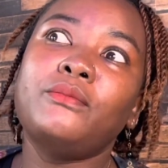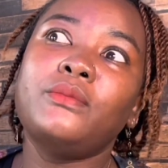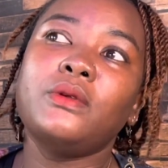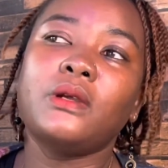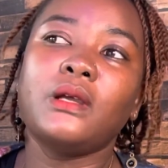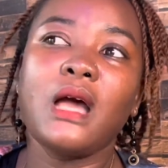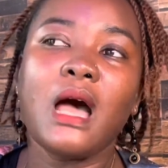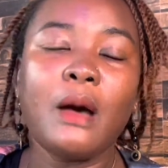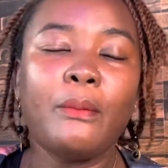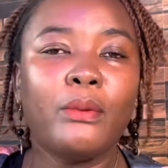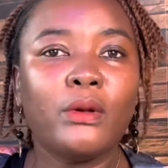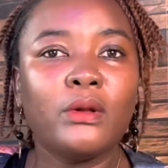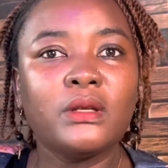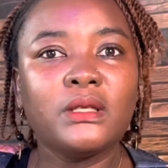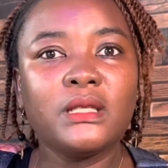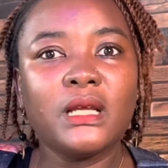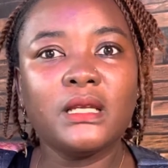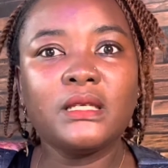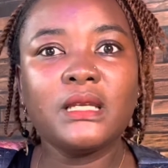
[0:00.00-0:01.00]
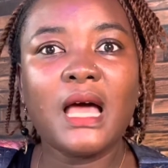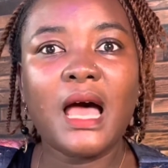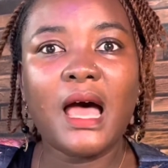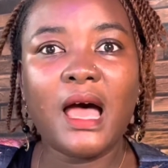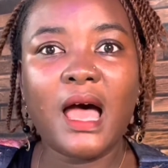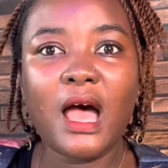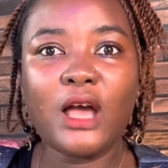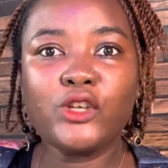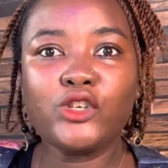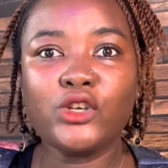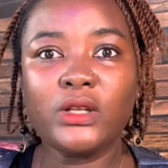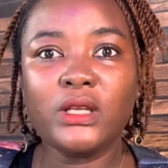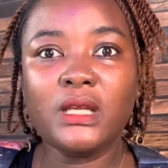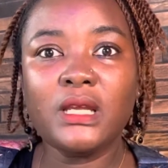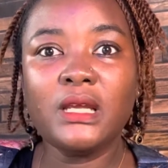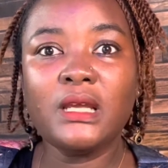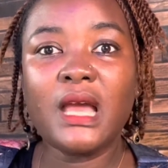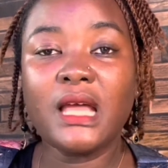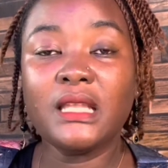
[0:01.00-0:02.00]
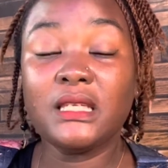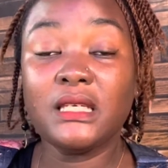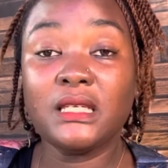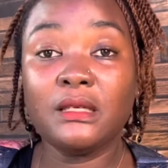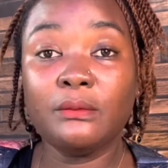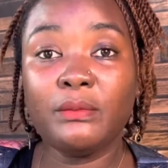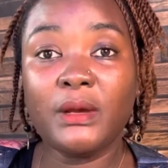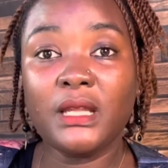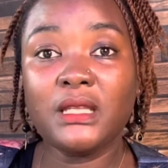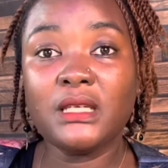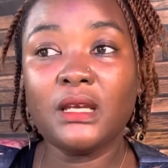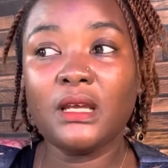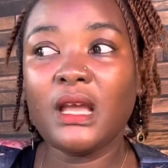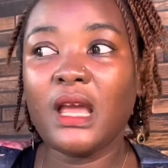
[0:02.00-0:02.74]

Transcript: couples that are actually anticipating